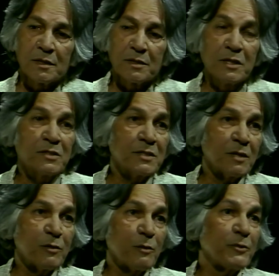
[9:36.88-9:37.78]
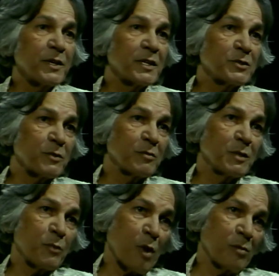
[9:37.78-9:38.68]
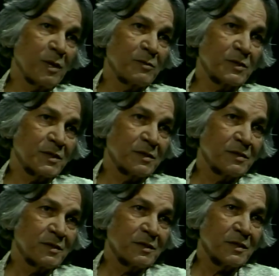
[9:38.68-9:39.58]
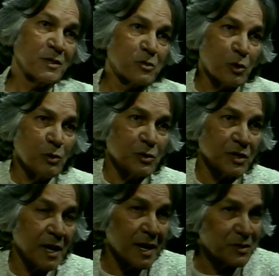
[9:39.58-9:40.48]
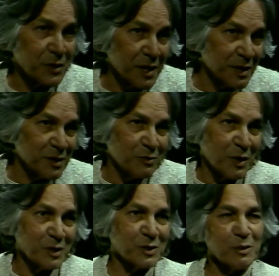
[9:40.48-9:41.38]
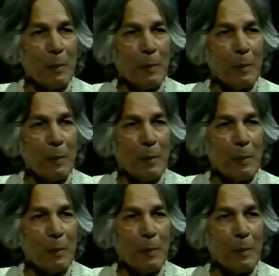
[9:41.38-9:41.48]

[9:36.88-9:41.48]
things that will free us from the problems that the solution has created for us.